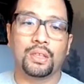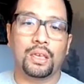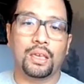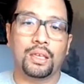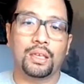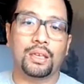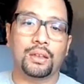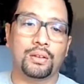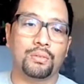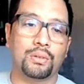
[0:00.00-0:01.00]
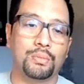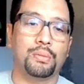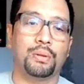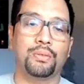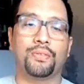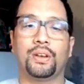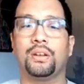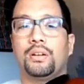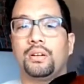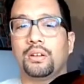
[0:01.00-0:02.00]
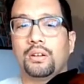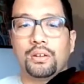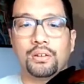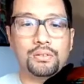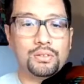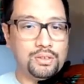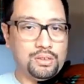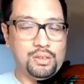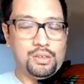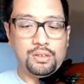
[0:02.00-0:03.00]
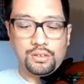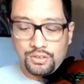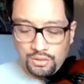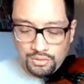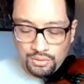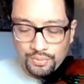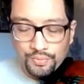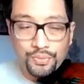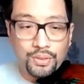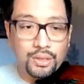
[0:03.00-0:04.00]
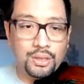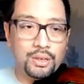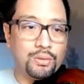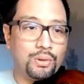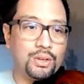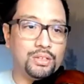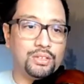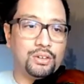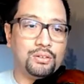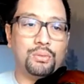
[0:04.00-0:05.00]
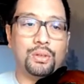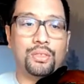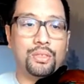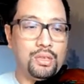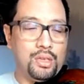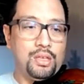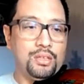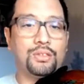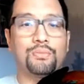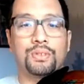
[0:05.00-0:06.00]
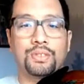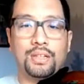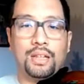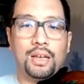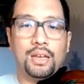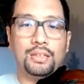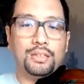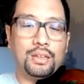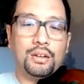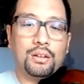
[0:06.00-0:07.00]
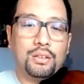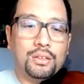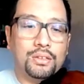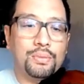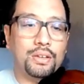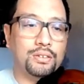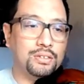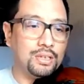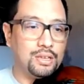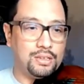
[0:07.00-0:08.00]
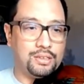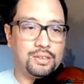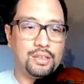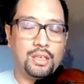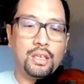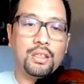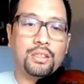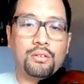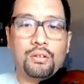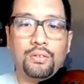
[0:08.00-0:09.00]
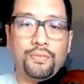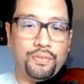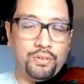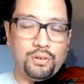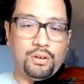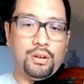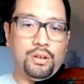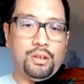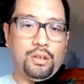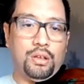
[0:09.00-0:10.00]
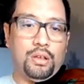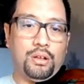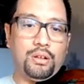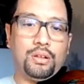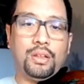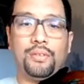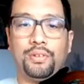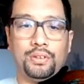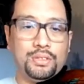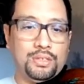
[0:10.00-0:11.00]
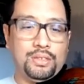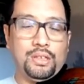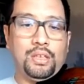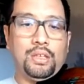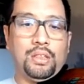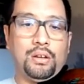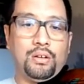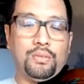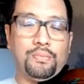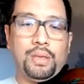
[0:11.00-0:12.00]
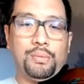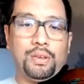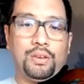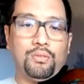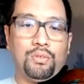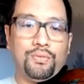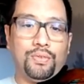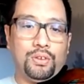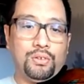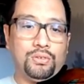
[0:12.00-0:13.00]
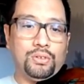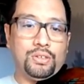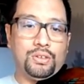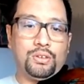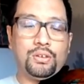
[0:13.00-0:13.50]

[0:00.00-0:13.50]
and we'll be able to find all our notes. So we're going to start with some slides, and all these exercises, they're all for all levels. They're maybe good reviews to